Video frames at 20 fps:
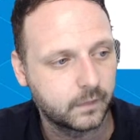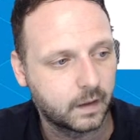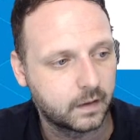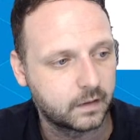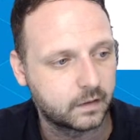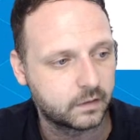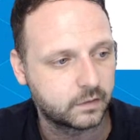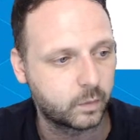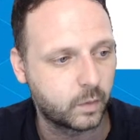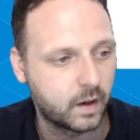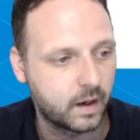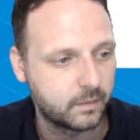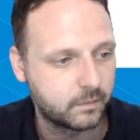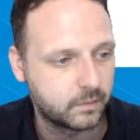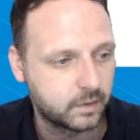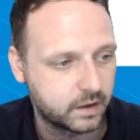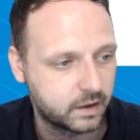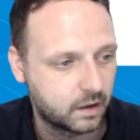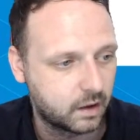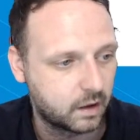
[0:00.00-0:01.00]
That's why I'm
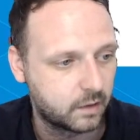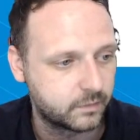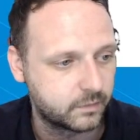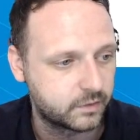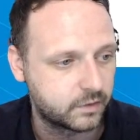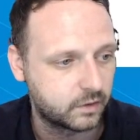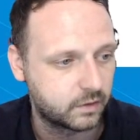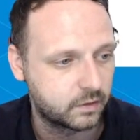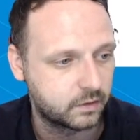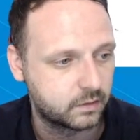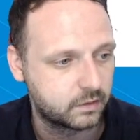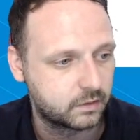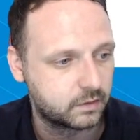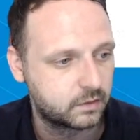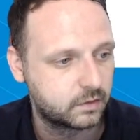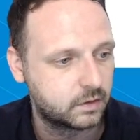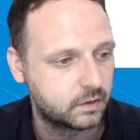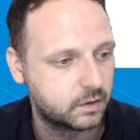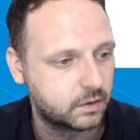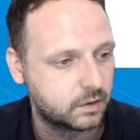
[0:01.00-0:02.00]
looking at Armstrong.
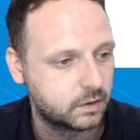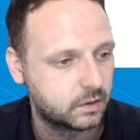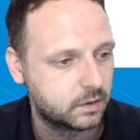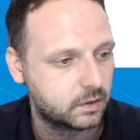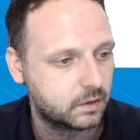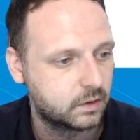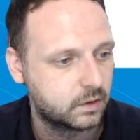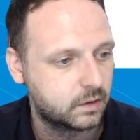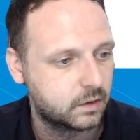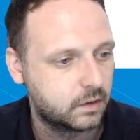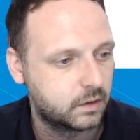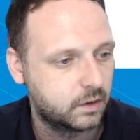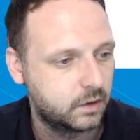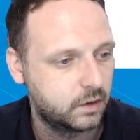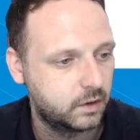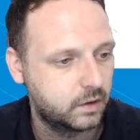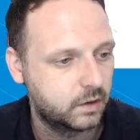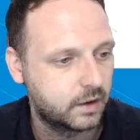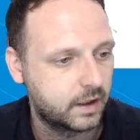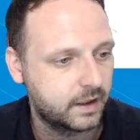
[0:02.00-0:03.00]

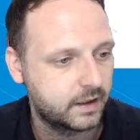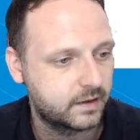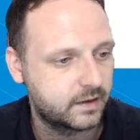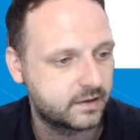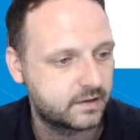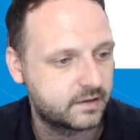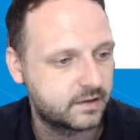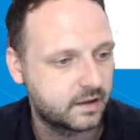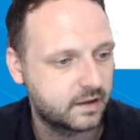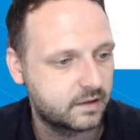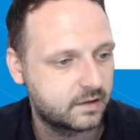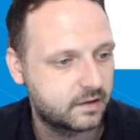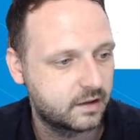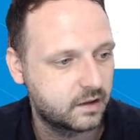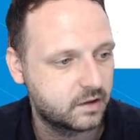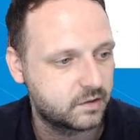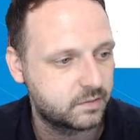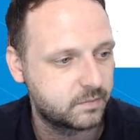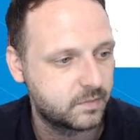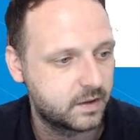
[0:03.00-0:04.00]
You like the
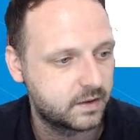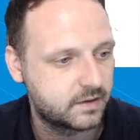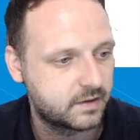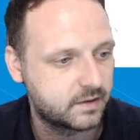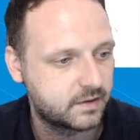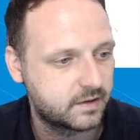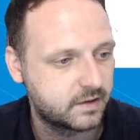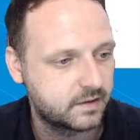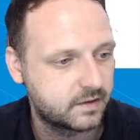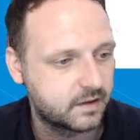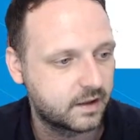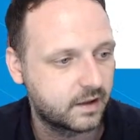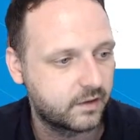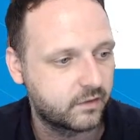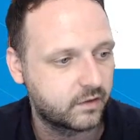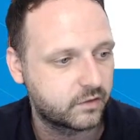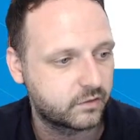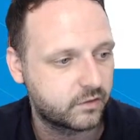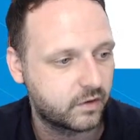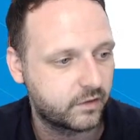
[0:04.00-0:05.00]
6-ish mids this season, they're giving
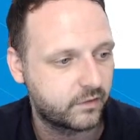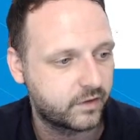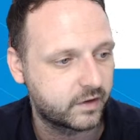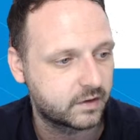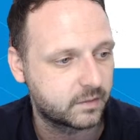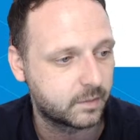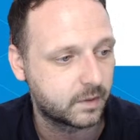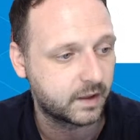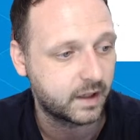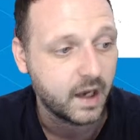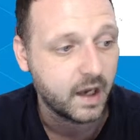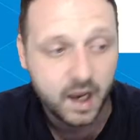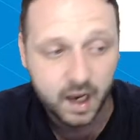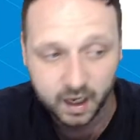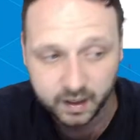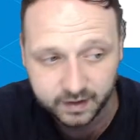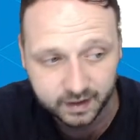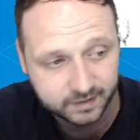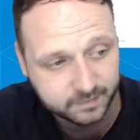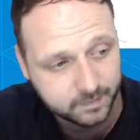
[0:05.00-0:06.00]
us great flexibility.
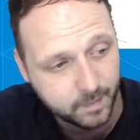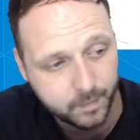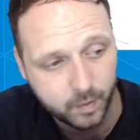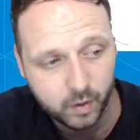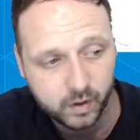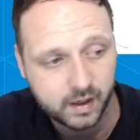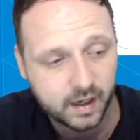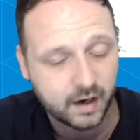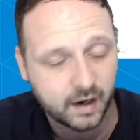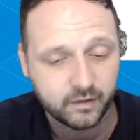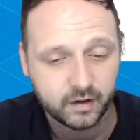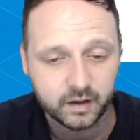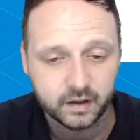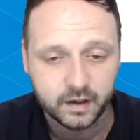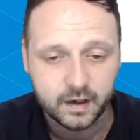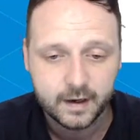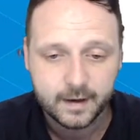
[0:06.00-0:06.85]
And that's my point, Aaron.